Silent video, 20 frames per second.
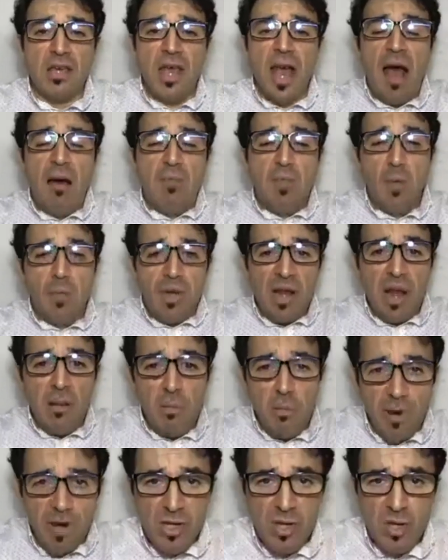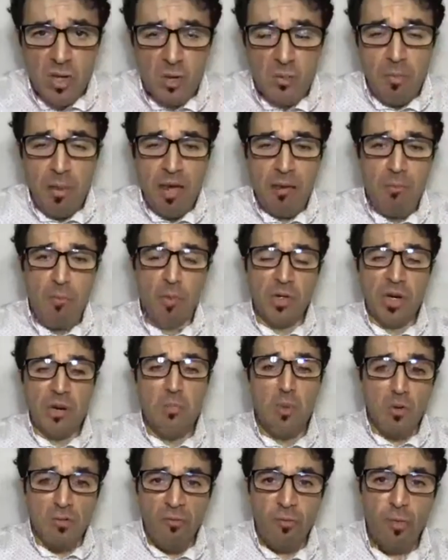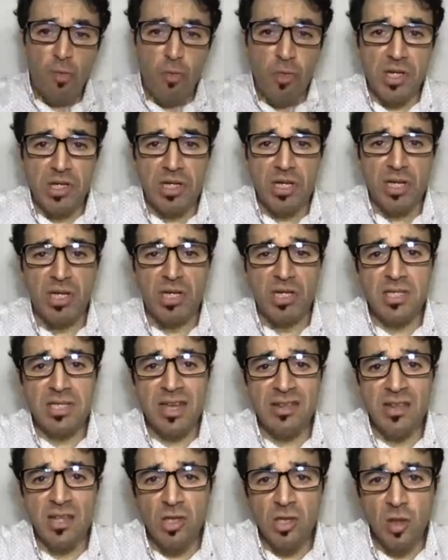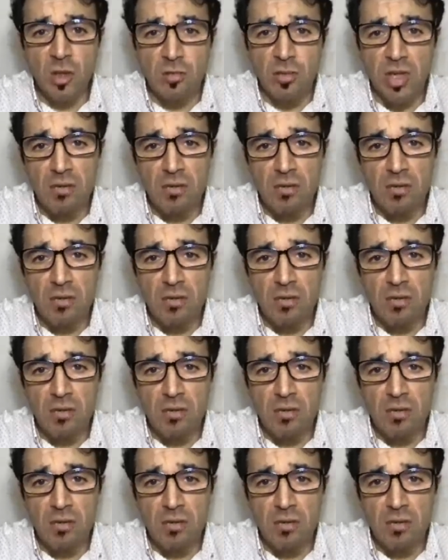abdominal pressure by putting more fluid inside the tummy,